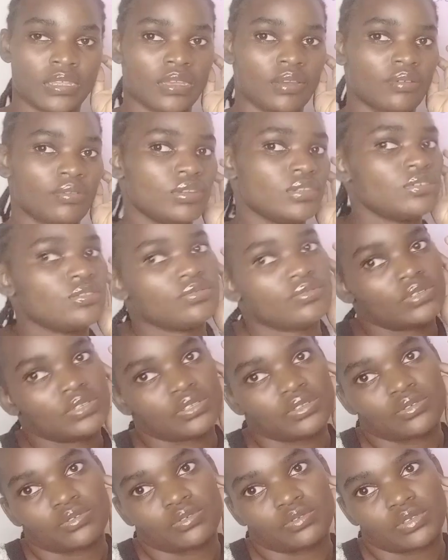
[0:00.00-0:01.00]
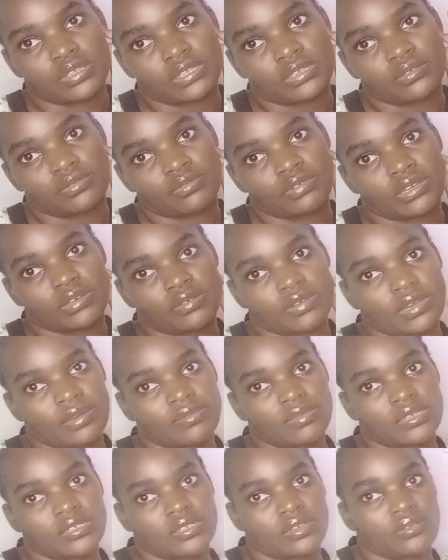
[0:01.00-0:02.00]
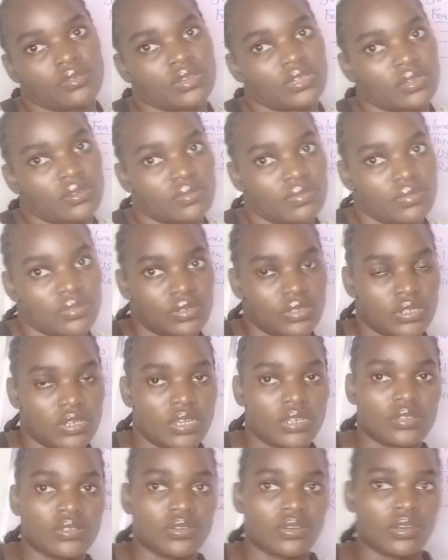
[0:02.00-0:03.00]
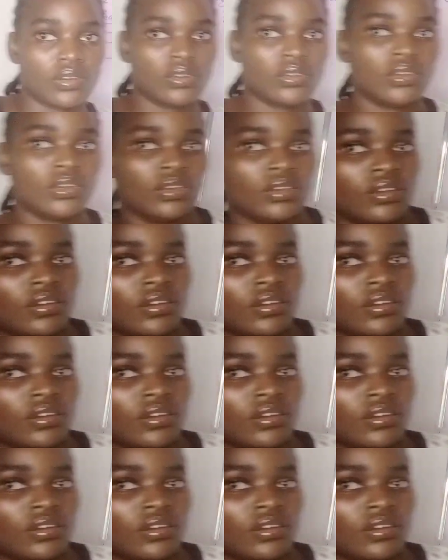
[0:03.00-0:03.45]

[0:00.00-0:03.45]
What do we use when we are measuring depreciation?